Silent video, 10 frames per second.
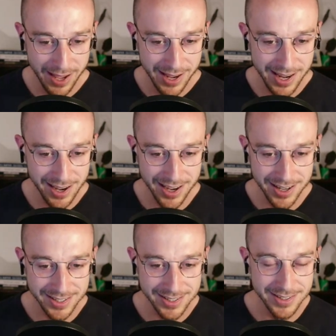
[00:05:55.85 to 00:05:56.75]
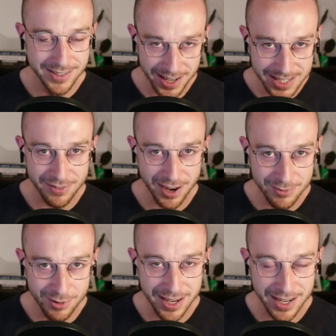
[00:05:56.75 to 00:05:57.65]
He earns 95
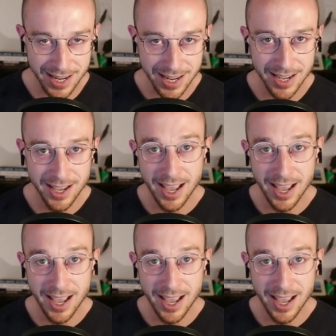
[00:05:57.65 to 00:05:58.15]
grand a year.